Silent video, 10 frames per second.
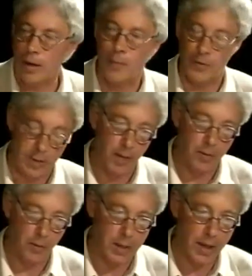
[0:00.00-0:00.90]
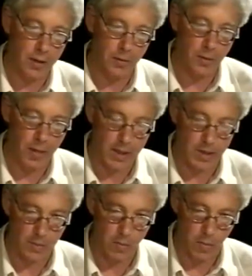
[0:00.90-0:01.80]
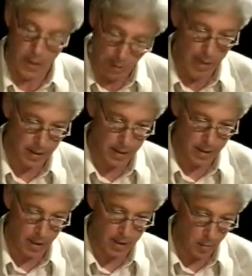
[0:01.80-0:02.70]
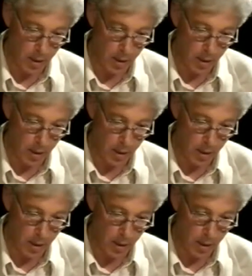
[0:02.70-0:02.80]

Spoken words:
For example, if we go for some of the exercises,